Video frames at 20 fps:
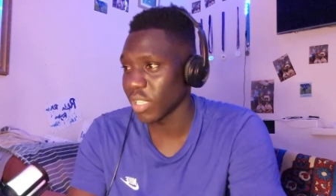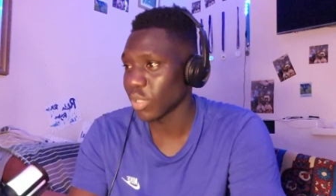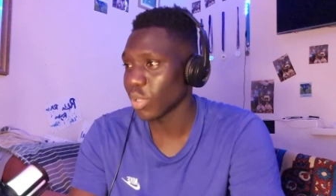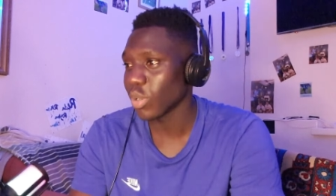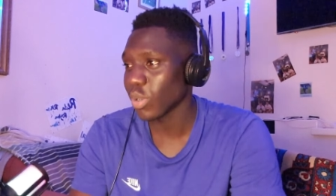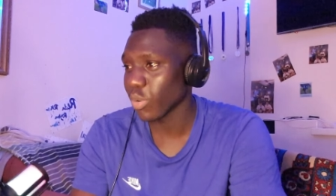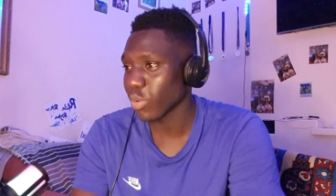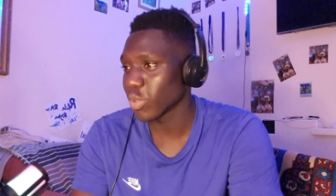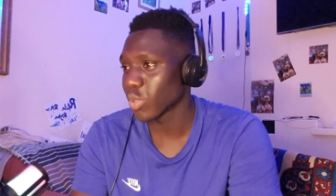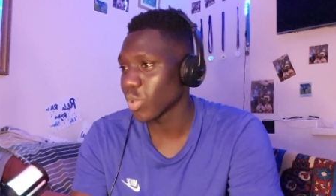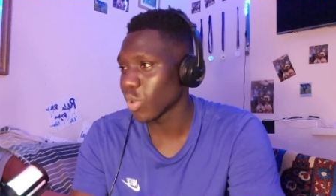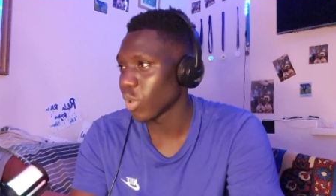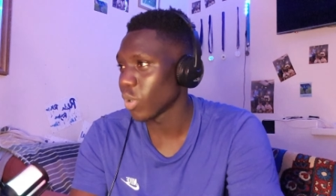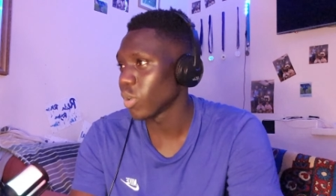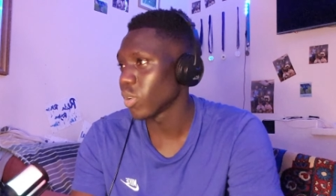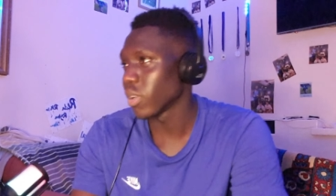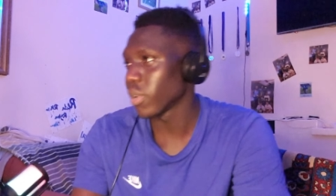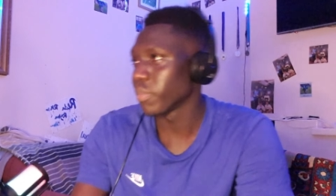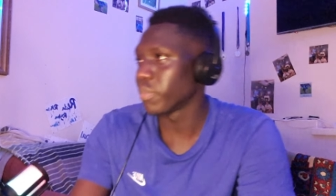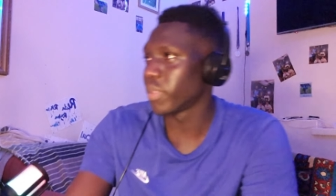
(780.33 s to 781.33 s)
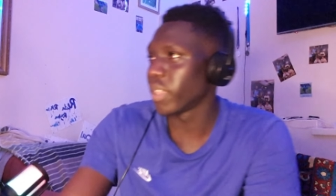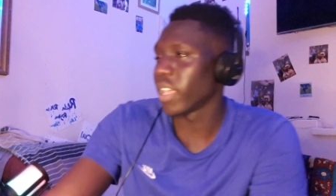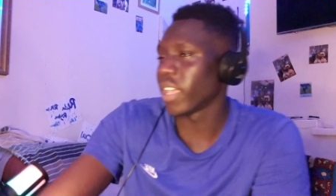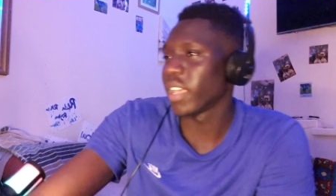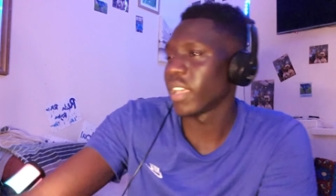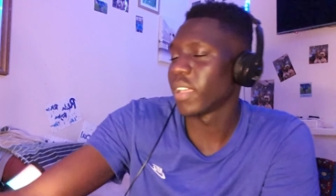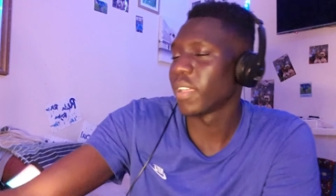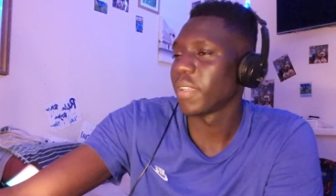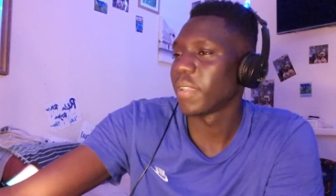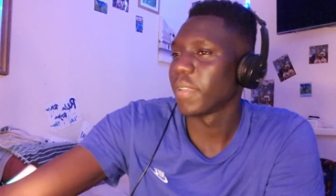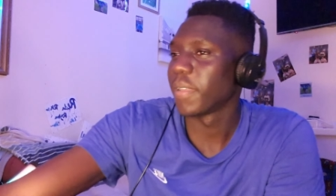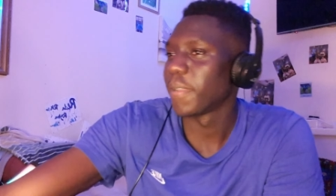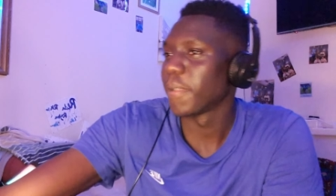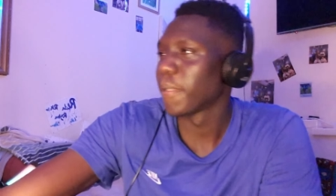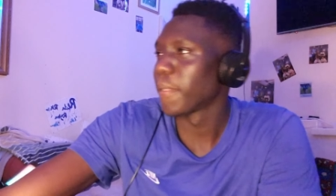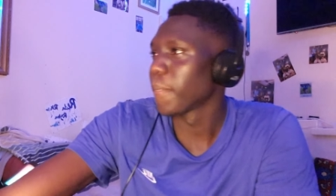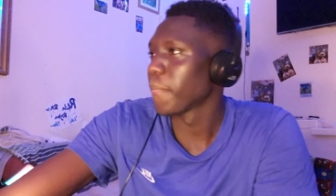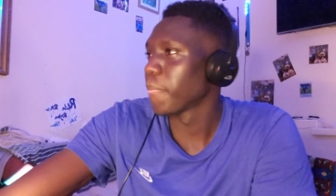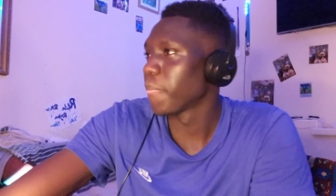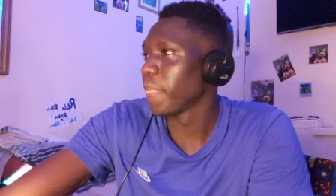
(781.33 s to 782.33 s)
I don't know what's going on up there.
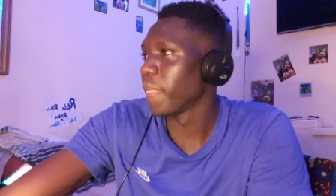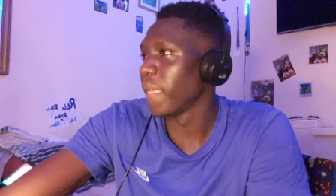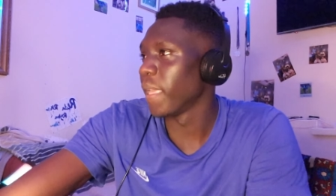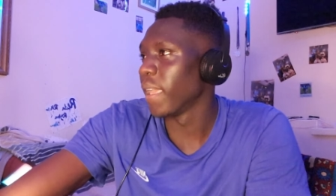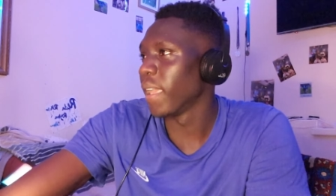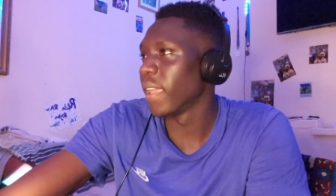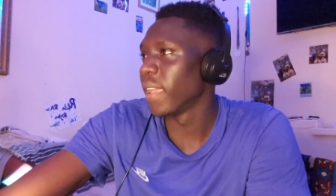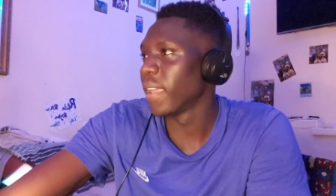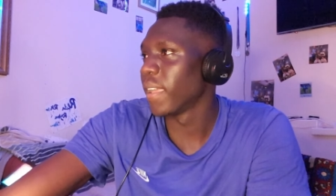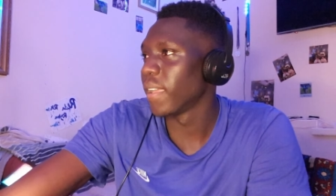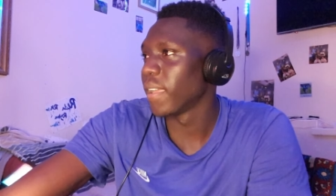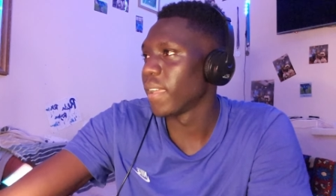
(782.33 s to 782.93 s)
Yeah.